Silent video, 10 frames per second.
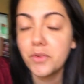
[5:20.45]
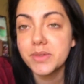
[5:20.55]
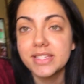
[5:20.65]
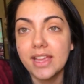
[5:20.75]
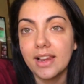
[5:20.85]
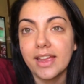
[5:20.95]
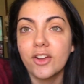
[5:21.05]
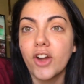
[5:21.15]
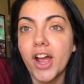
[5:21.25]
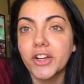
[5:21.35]
you will say like
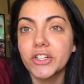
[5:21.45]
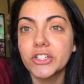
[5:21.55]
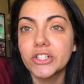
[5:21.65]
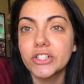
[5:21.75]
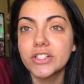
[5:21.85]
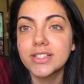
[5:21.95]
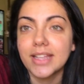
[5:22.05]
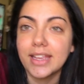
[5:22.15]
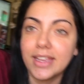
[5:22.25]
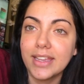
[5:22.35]
crackers
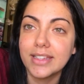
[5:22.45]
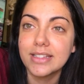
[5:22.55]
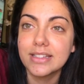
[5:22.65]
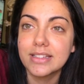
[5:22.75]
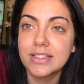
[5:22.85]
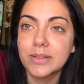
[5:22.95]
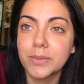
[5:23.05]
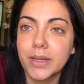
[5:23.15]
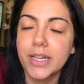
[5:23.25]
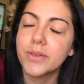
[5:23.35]
and
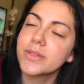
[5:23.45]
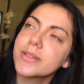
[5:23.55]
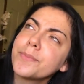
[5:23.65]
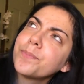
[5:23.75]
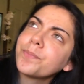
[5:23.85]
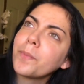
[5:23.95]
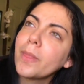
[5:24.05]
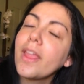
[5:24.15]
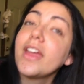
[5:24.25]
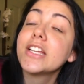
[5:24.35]
what else?
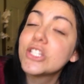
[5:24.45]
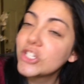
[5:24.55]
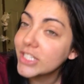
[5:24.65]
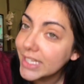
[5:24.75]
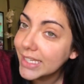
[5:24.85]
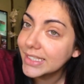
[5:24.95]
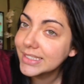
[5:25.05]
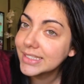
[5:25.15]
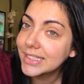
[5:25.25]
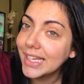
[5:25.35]
Chicken
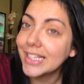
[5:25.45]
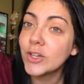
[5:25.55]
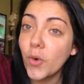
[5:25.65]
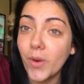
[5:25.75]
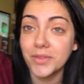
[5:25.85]
and go